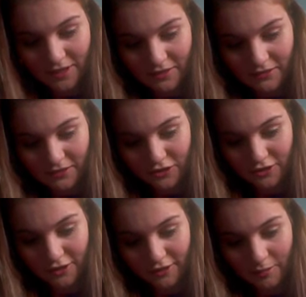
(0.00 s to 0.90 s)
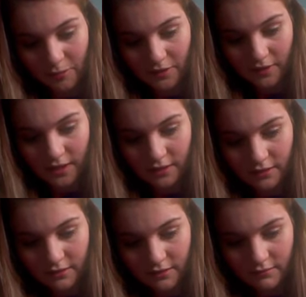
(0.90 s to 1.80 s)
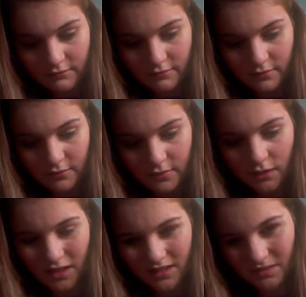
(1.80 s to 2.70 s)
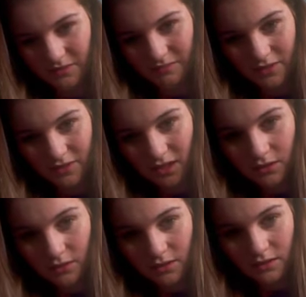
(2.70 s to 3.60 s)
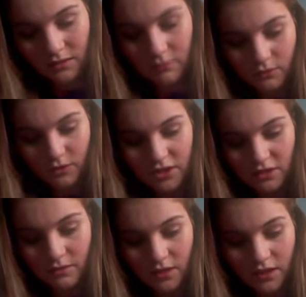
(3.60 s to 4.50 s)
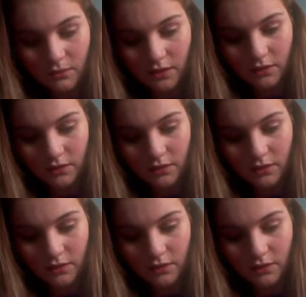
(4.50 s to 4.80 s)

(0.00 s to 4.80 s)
bit shock, but then you kind of know, and you, once you know what you